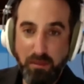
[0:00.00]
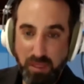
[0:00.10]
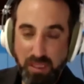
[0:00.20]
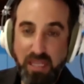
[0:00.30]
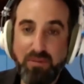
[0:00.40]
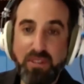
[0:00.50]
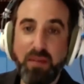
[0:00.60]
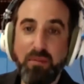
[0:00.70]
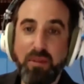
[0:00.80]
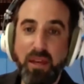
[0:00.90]
Believe
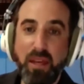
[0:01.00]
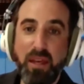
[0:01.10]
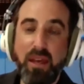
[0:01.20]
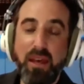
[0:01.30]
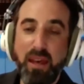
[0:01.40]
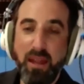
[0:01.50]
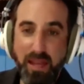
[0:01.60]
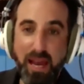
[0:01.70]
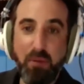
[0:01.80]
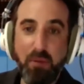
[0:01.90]
something, and
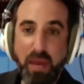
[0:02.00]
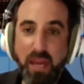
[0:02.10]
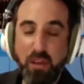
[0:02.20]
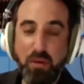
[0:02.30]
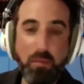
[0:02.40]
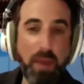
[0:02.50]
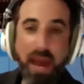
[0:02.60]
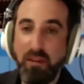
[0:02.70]
that will make your bad